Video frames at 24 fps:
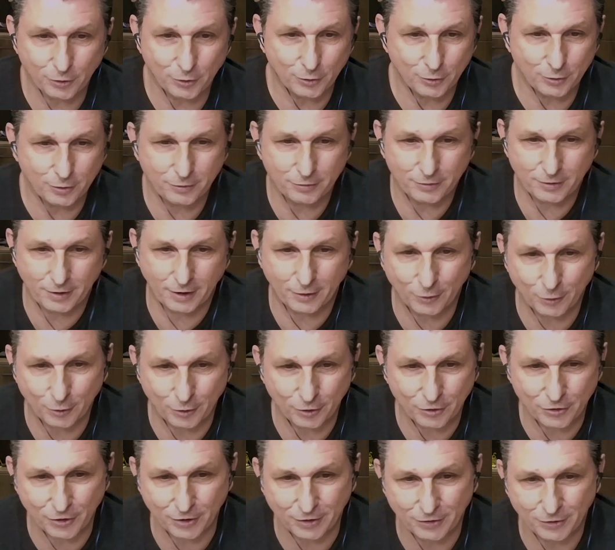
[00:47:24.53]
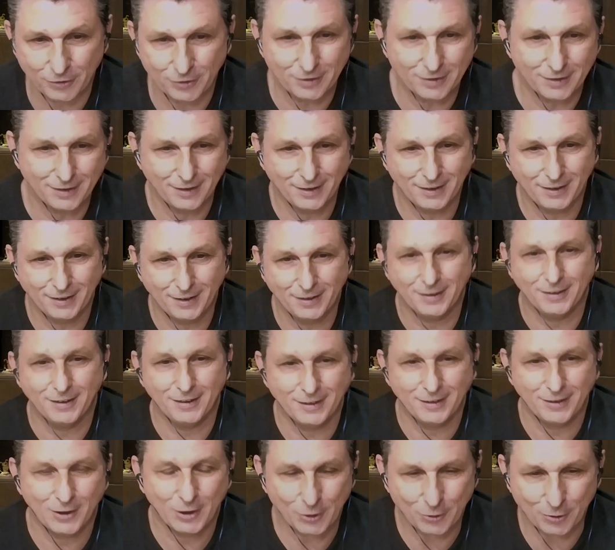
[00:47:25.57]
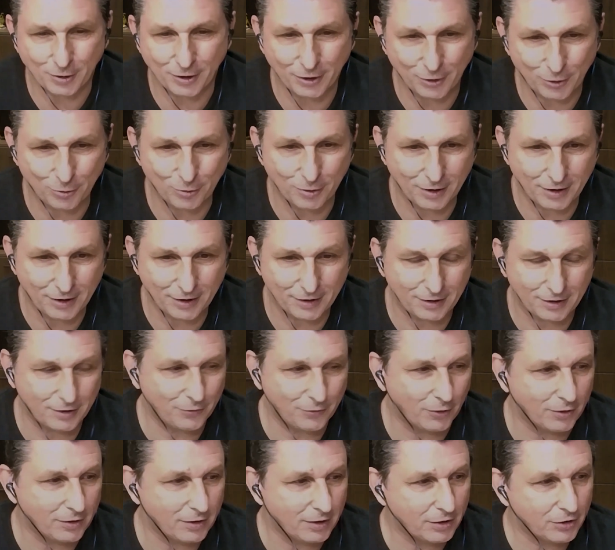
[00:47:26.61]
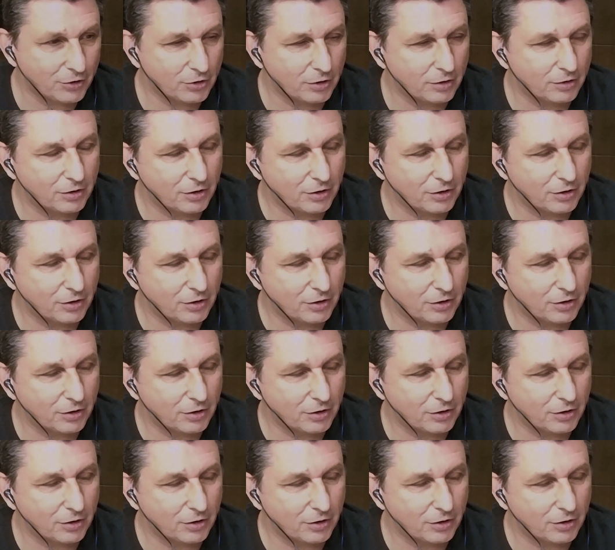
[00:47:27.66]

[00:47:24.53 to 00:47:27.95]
of technologists trying to lay this foundation.